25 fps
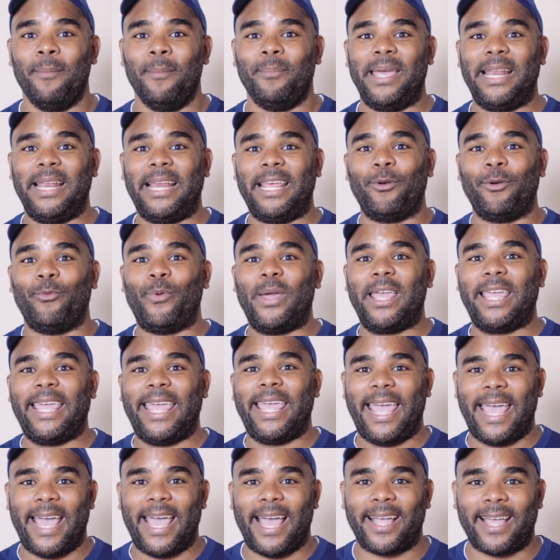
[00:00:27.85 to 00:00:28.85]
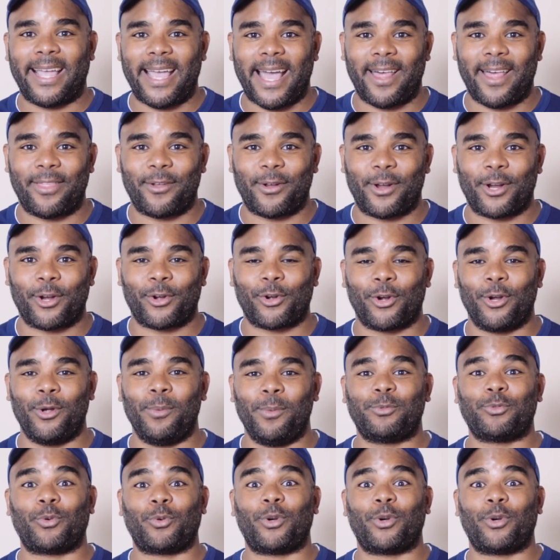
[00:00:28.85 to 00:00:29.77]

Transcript: meaning we can't gather in groups.